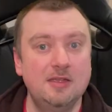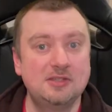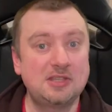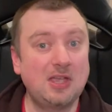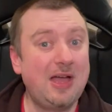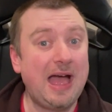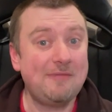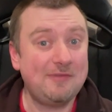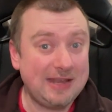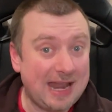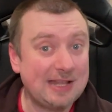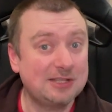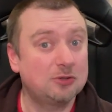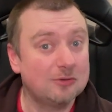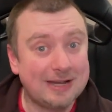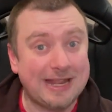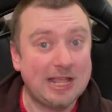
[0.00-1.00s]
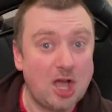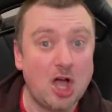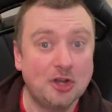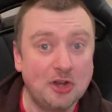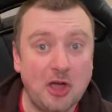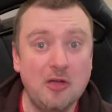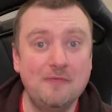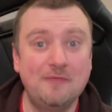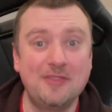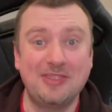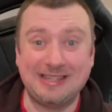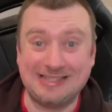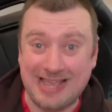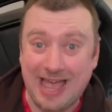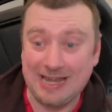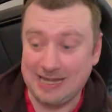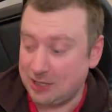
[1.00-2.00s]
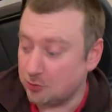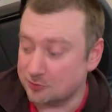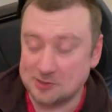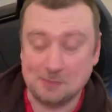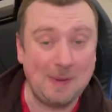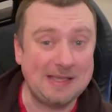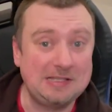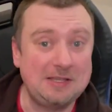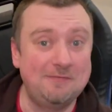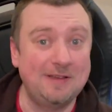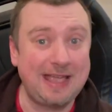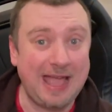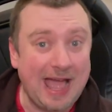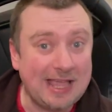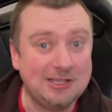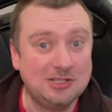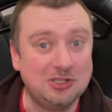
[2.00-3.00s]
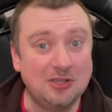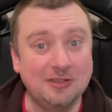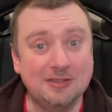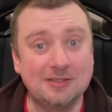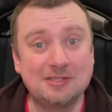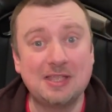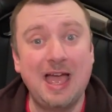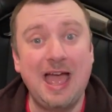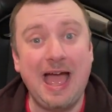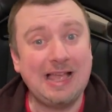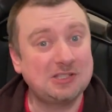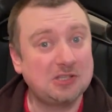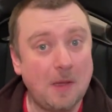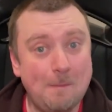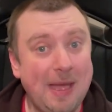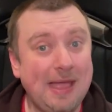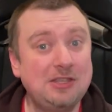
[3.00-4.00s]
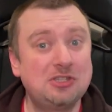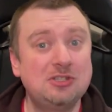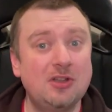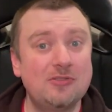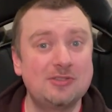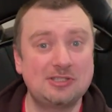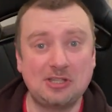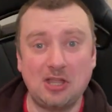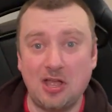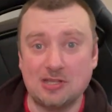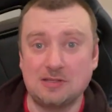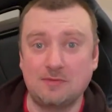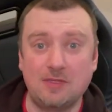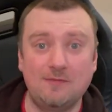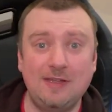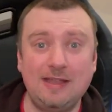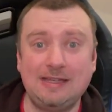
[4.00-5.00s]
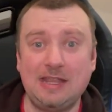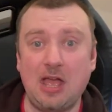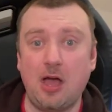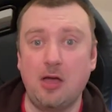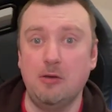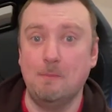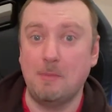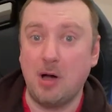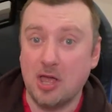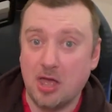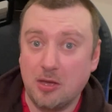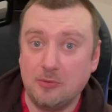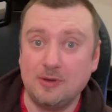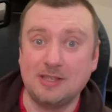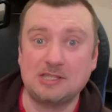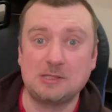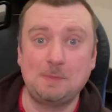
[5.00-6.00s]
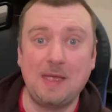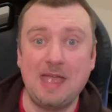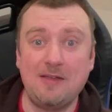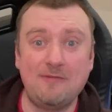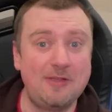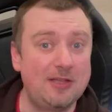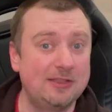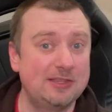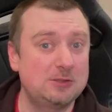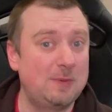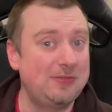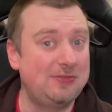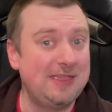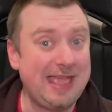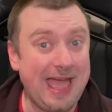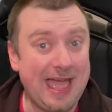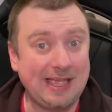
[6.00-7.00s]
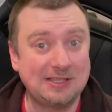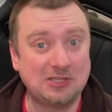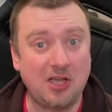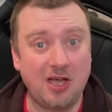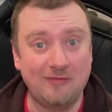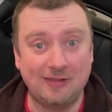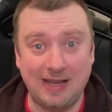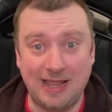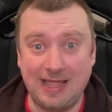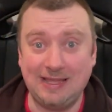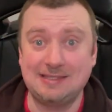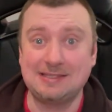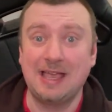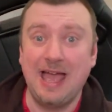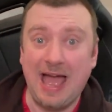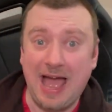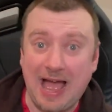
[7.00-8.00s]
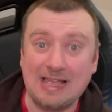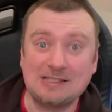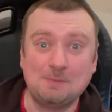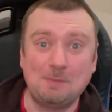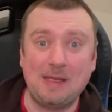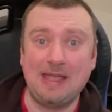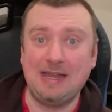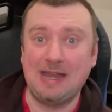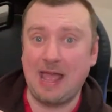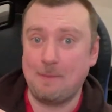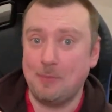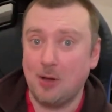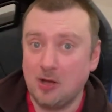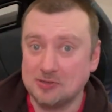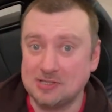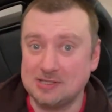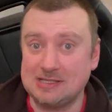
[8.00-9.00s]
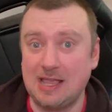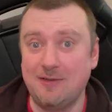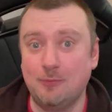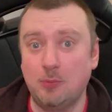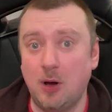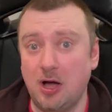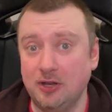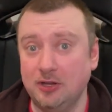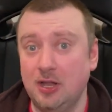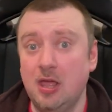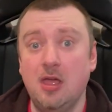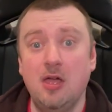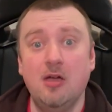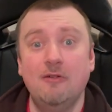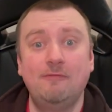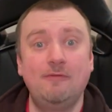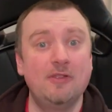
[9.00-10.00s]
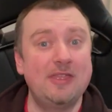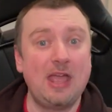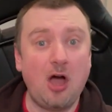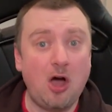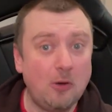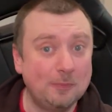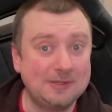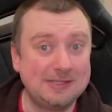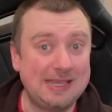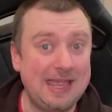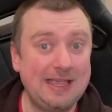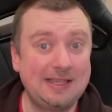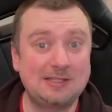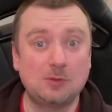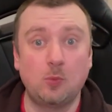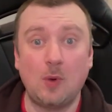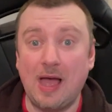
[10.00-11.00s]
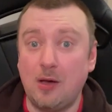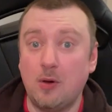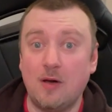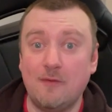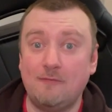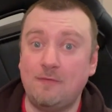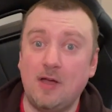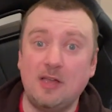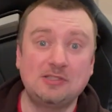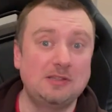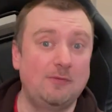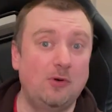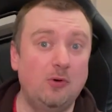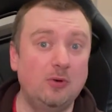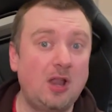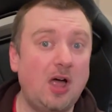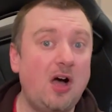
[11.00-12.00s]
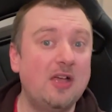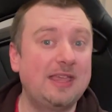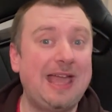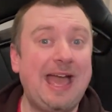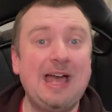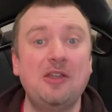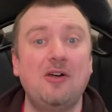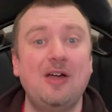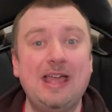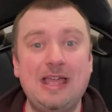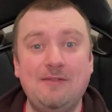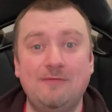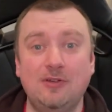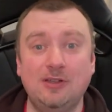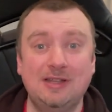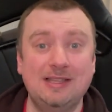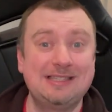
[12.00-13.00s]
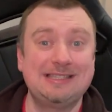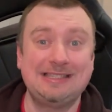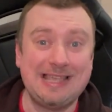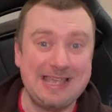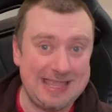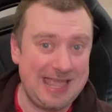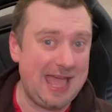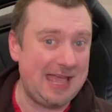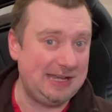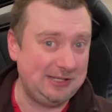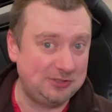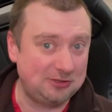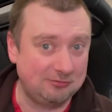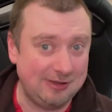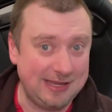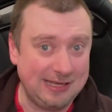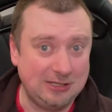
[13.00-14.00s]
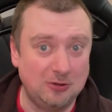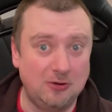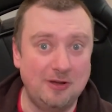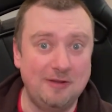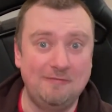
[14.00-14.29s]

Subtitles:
So having actually gone over the technical specifications, as I mentioned at the start of the video, my own experience with the XR Elite has been a positive one. For the optics, well, first of all, I cannot even see any screen door